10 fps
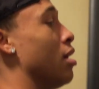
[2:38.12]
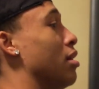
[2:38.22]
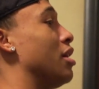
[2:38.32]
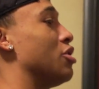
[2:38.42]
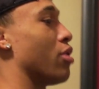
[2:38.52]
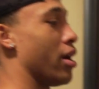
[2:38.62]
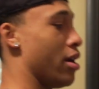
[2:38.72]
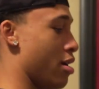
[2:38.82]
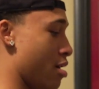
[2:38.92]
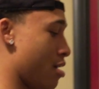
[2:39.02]
These right
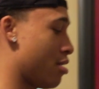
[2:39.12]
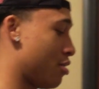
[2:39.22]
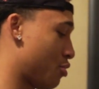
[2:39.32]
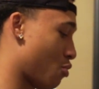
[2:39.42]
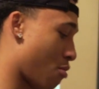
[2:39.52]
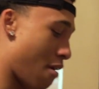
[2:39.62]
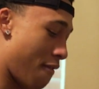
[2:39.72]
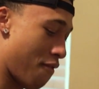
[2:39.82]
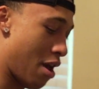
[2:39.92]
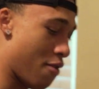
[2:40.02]
here, this is one of my
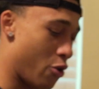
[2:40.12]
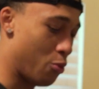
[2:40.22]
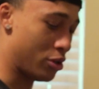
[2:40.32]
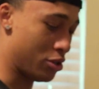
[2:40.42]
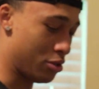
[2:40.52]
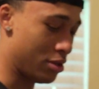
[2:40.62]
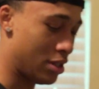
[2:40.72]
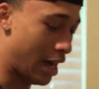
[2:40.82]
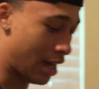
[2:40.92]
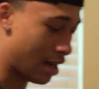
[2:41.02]
favorite hooper shoes.
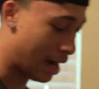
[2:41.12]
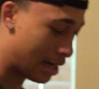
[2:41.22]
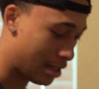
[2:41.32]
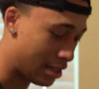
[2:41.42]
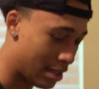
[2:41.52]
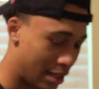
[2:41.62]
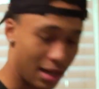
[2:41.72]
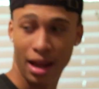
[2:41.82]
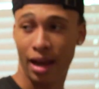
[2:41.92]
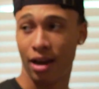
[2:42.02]
Like, I got these in like the
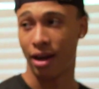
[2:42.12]
9th